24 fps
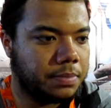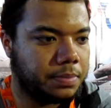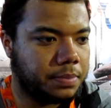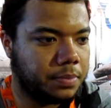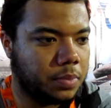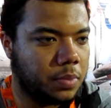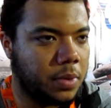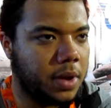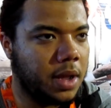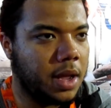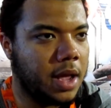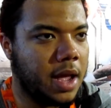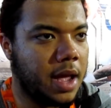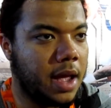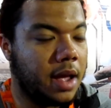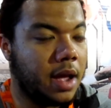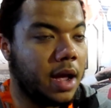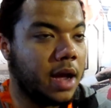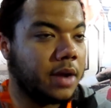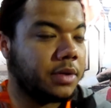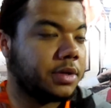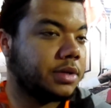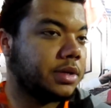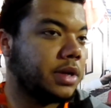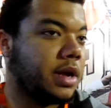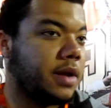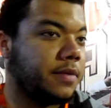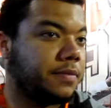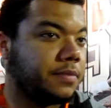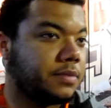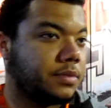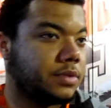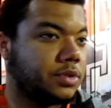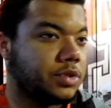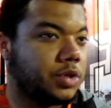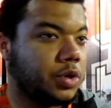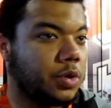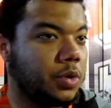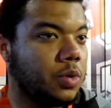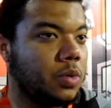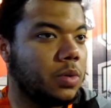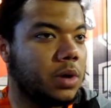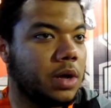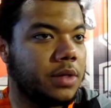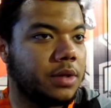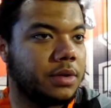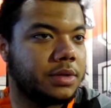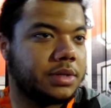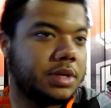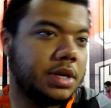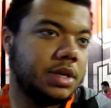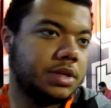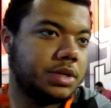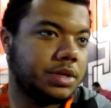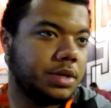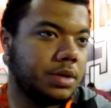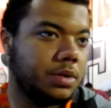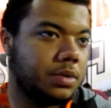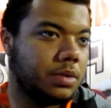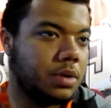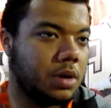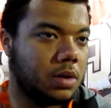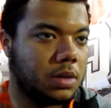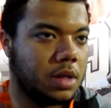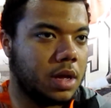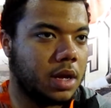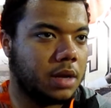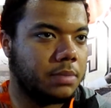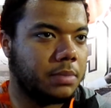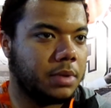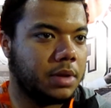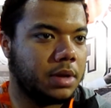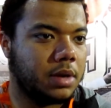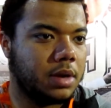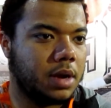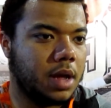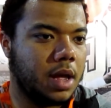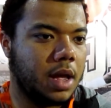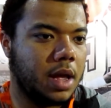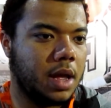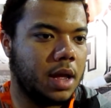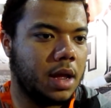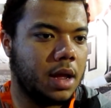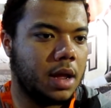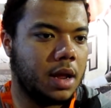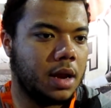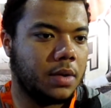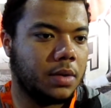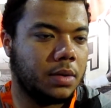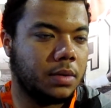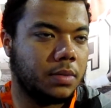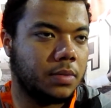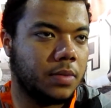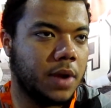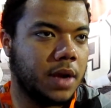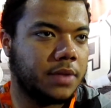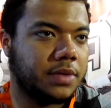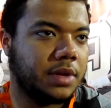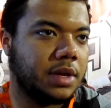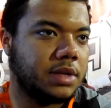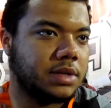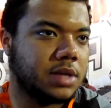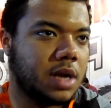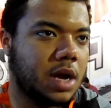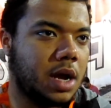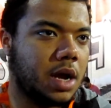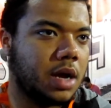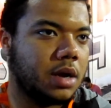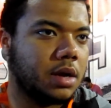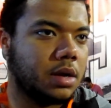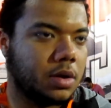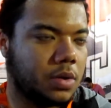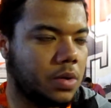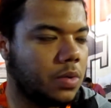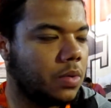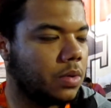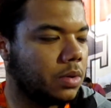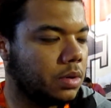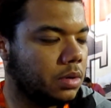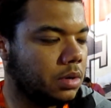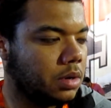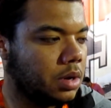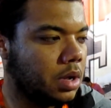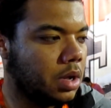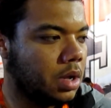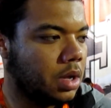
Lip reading: We actually have two other TCU O-linemen and Anthony Tejada, a corner,